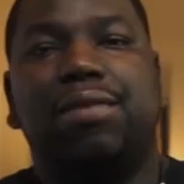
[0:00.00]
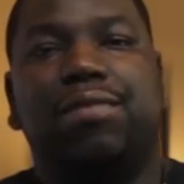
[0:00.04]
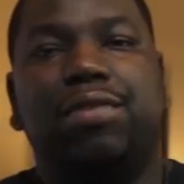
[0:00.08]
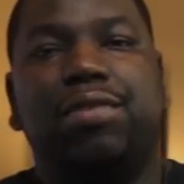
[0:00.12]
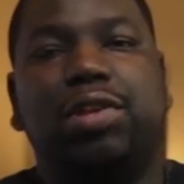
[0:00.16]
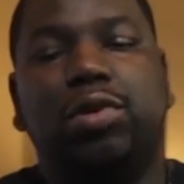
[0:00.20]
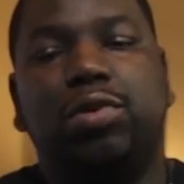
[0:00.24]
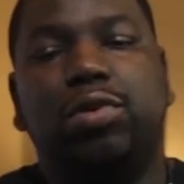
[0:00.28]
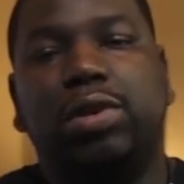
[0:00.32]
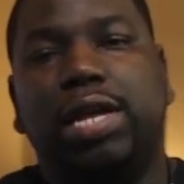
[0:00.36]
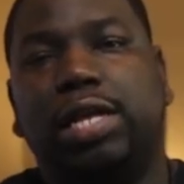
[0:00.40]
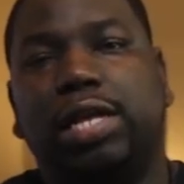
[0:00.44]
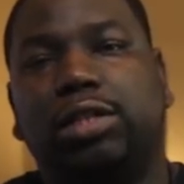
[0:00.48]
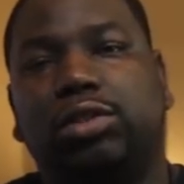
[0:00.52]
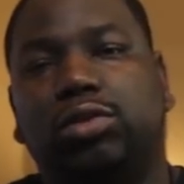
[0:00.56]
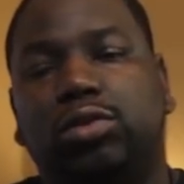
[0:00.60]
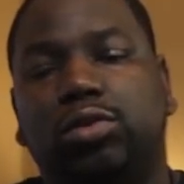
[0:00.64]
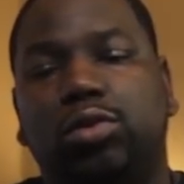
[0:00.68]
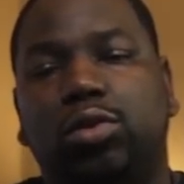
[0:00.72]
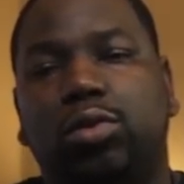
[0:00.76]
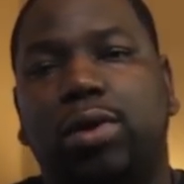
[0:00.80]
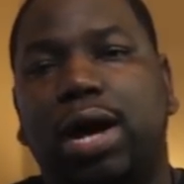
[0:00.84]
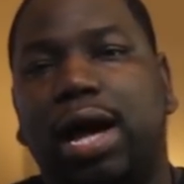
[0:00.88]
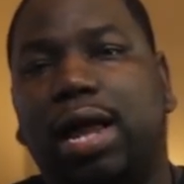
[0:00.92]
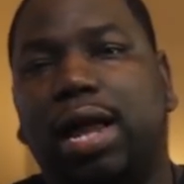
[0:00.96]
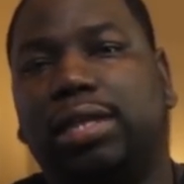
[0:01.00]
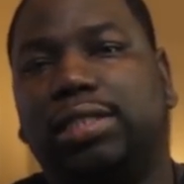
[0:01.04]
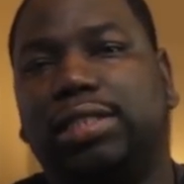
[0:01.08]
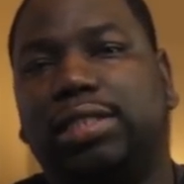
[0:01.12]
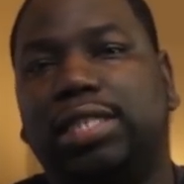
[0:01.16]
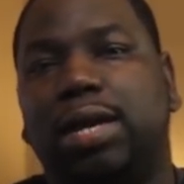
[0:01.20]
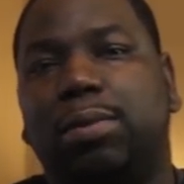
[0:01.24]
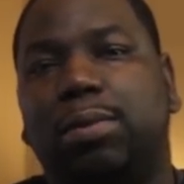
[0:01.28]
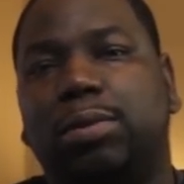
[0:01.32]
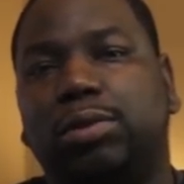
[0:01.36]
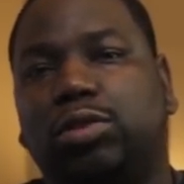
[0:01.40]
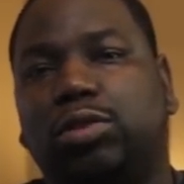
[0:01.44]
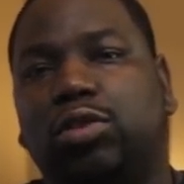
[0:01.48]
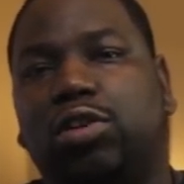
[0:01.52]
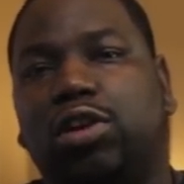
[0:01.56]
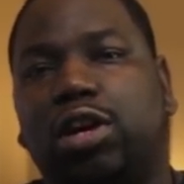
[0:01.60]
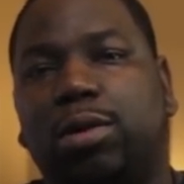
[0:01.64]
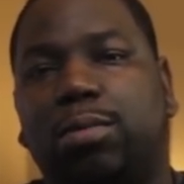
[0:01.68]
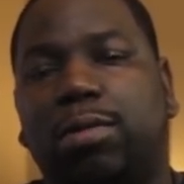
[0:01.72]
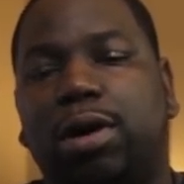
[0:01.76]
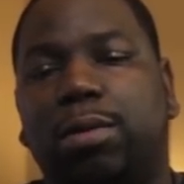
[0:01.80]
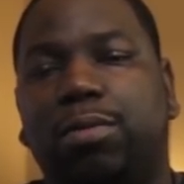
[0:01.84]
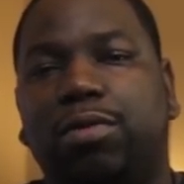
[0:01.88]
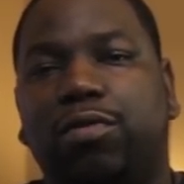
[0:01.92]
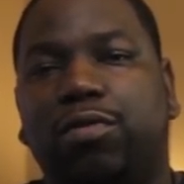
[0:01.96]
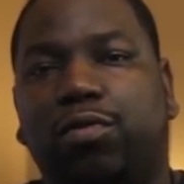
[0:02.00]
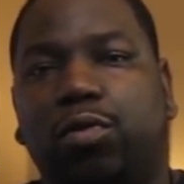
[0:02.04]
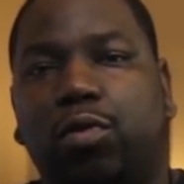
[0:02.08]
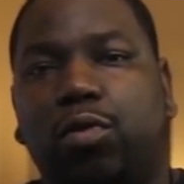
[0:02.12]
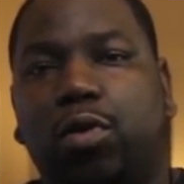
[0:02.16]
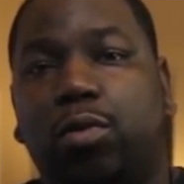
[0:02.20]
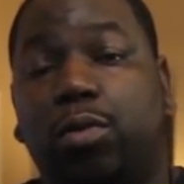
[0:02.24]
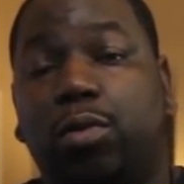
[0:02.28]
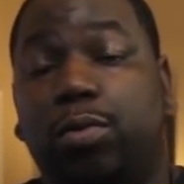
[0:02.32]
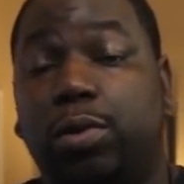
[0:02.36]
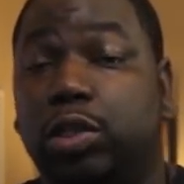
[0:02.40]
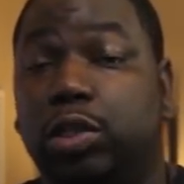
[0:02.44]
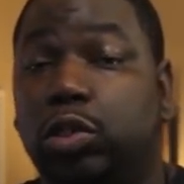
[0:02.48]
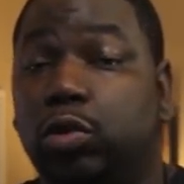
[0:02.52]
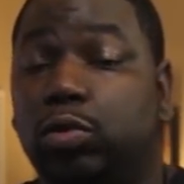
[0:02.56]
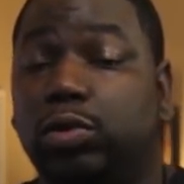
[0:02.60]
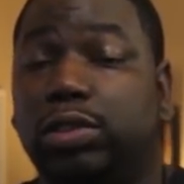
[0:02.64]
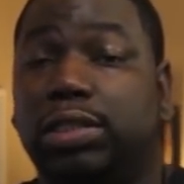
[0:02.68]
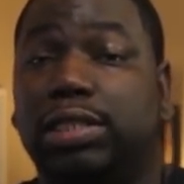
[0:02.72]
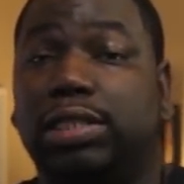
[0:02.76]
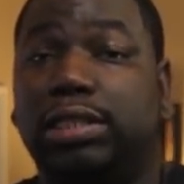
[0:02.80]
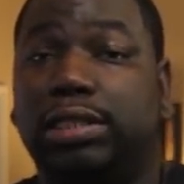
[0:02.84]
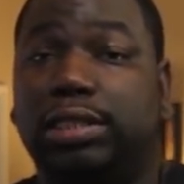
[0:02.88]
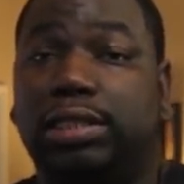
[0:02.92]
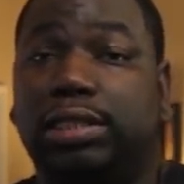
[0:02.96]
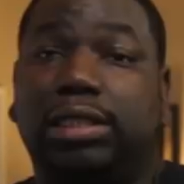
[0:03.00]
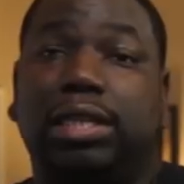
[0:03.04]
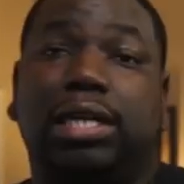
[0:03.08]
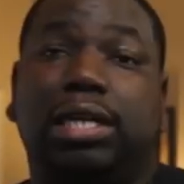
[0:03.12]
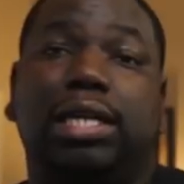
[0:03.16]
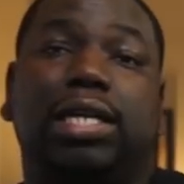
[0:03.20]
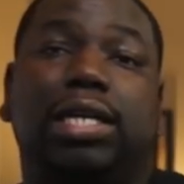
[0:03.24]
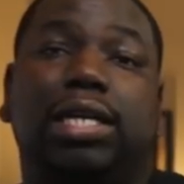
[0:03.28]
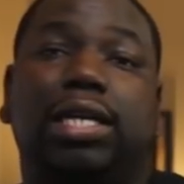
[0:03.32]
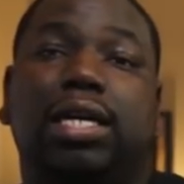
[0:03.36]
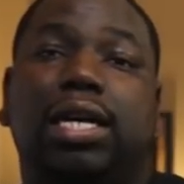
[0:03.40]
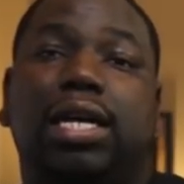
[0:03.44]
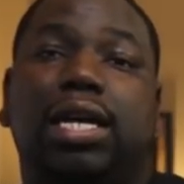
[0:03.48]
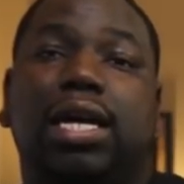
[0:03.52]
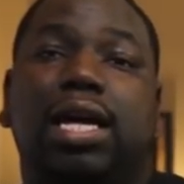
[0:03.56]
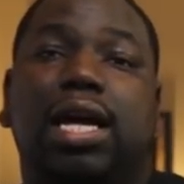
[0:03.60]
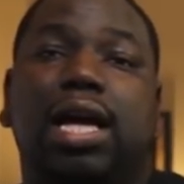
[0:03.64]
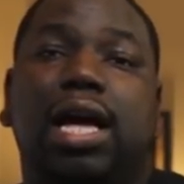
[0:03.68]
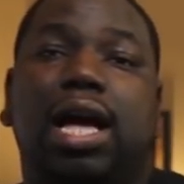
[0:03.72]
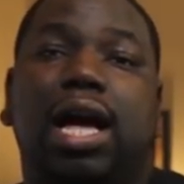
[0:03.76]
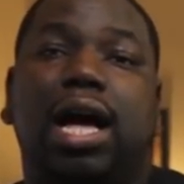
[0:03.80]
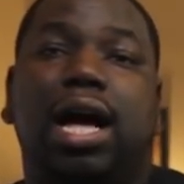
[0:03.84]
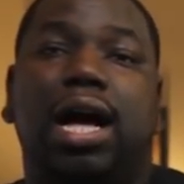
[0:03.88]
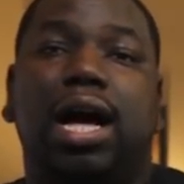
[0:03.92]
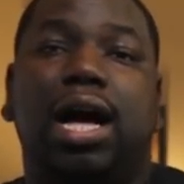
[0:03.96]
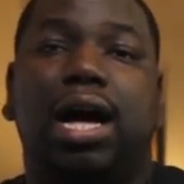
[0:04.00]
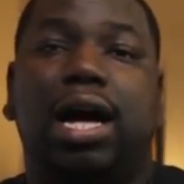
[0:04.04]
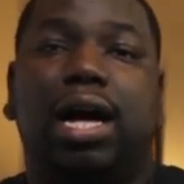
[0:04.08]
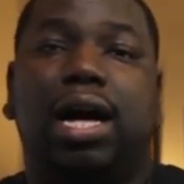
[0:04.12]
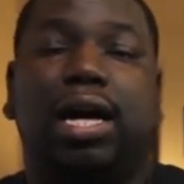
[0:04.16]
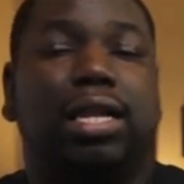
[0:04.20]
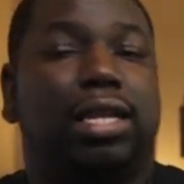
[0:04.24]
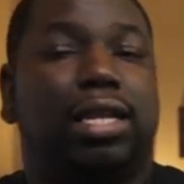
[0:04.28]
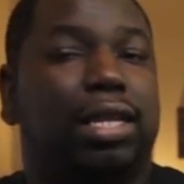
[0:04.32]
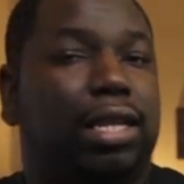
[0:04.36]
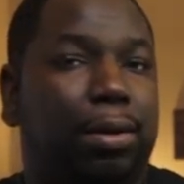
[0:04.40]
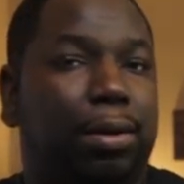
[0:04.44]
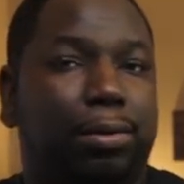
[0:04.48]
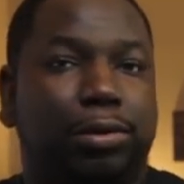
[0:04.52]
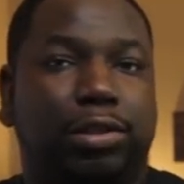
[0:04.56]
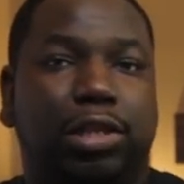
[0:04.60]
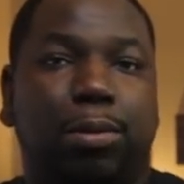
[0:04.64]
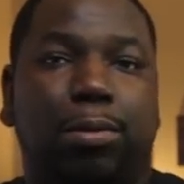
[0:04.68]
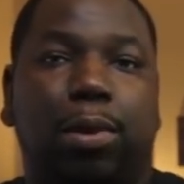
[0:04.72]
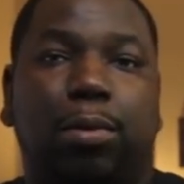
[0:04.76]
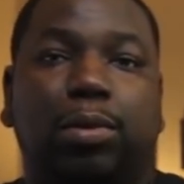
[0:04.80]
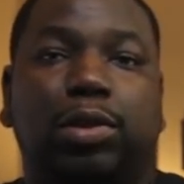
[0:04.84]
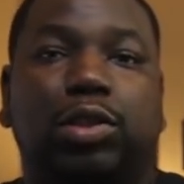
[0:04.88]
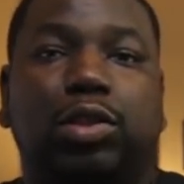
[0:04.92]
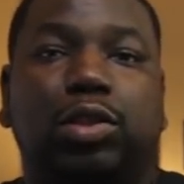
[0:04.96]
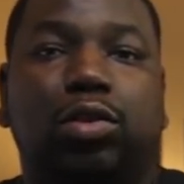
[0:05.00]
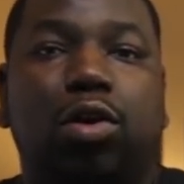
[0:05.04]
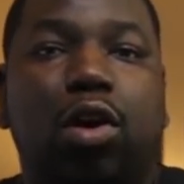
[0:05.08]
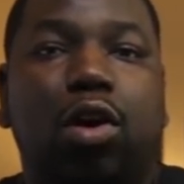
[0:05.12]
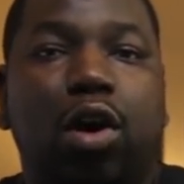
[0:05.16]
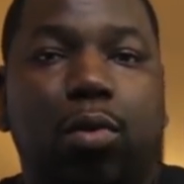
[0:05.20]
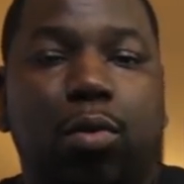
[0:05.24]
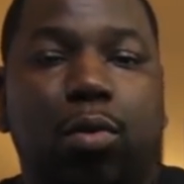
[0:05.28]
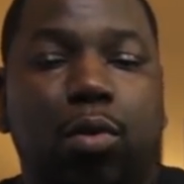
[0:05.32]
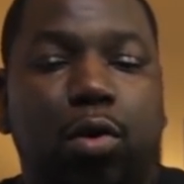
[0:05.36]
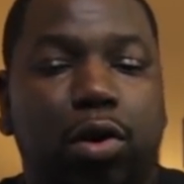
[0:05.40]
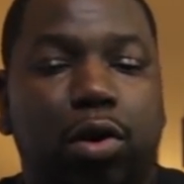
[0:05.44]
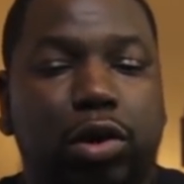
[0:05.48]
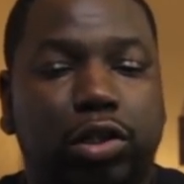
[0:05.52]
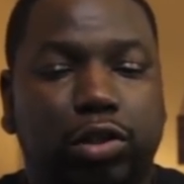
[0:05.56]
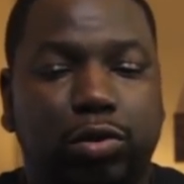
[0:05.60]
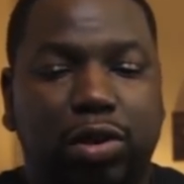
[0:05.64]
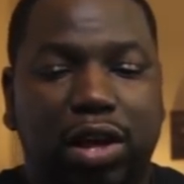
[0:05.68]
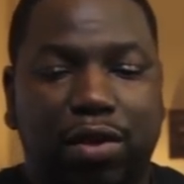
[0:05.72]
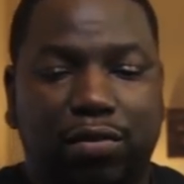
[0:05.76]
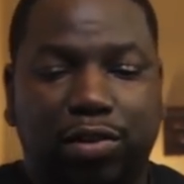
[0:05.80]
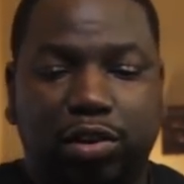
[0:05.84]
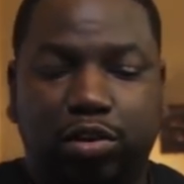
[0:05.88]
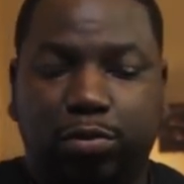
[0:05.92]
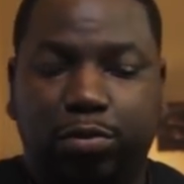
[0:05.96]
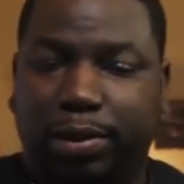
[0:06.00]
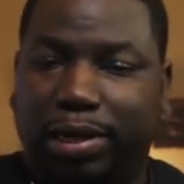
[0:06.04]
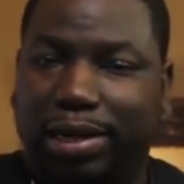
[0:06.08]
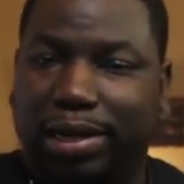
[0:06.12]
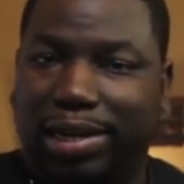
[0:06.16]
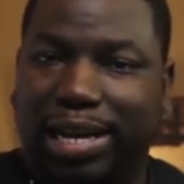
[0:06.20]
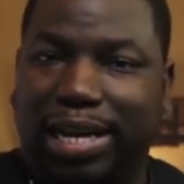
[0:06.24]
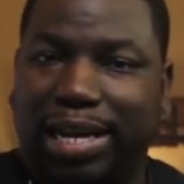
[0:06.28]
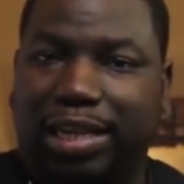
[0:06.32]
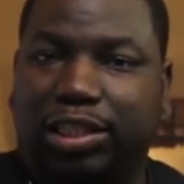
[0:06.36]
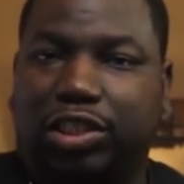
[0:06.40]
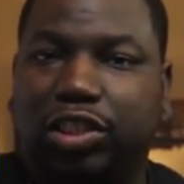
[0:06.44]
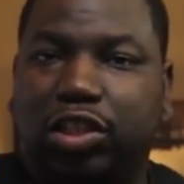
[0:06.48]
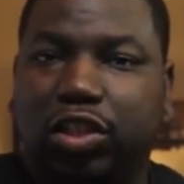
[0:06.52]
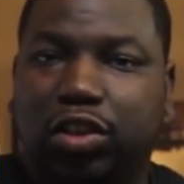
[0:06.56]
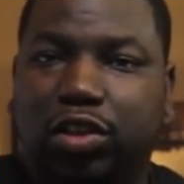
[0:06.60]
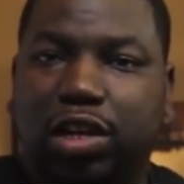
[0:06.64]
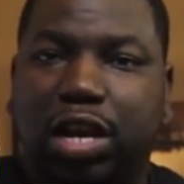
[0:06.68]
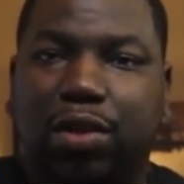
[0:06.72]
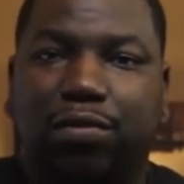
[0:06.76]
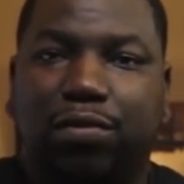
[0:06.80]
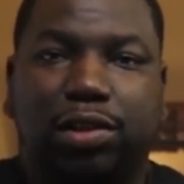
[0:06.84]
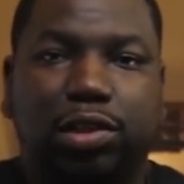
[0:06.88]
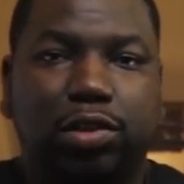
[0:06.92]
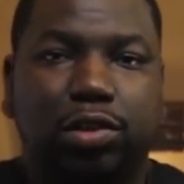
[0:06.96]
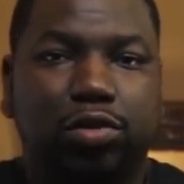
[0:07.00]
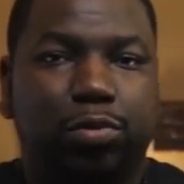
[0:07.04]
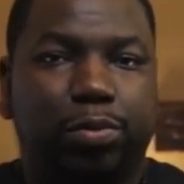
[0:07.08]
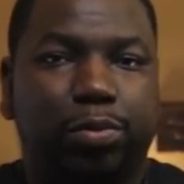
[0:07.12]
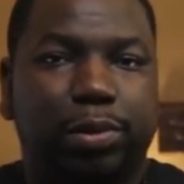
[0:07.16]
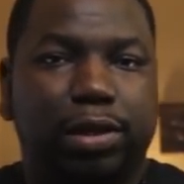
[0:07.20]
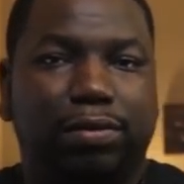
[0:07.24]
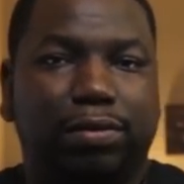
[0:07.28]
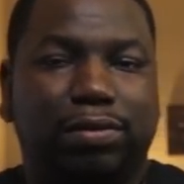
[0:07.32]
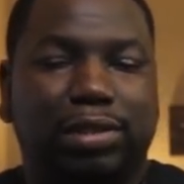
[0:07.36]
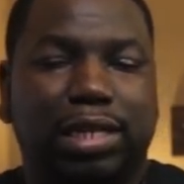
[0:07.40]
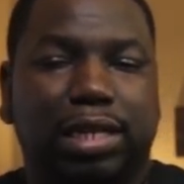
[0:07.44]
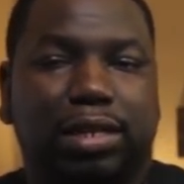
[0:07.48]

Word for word: giving you that duality I was talking about before, where we usually see. I was talking about with Star Wars, you have a little bit of nature, you have a little bit of